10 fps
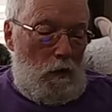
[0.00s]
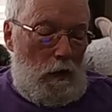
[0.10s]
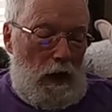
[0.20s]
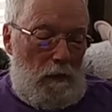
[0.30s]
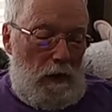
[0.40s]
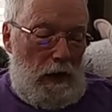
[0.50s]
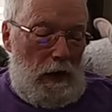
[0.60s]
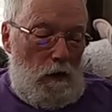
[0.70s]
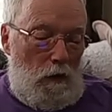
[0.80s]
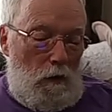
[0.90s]
When
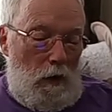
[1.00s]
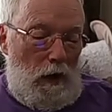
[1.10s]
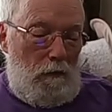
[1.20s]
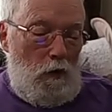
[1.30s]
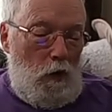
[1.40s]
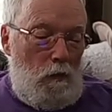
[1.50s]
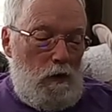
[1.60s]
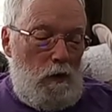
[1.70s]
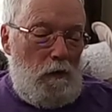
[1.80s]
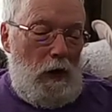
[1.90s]
Abigail arrived home,
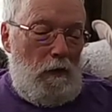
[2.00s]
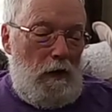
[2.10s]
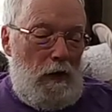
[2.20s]
she found